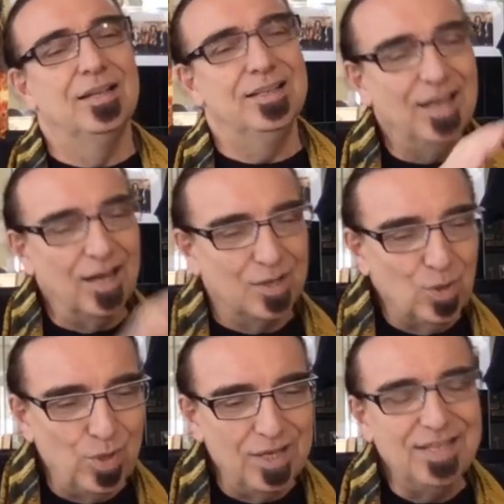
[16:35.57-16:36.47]
The other
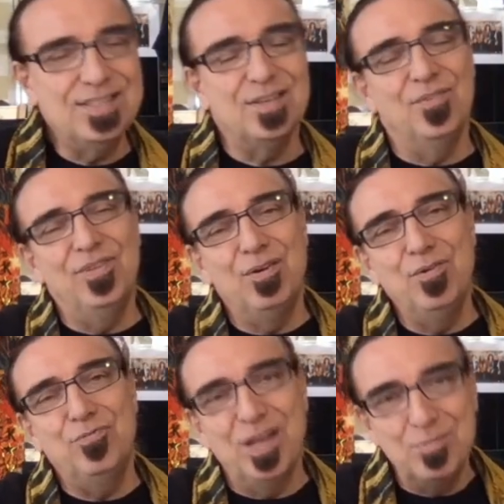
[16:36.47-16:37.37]
one is a very
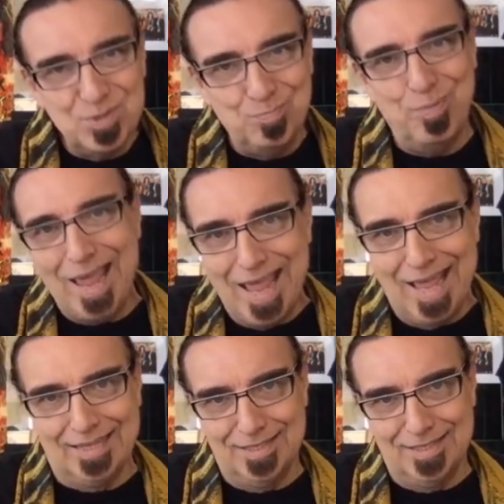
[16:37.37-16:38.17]
famous band,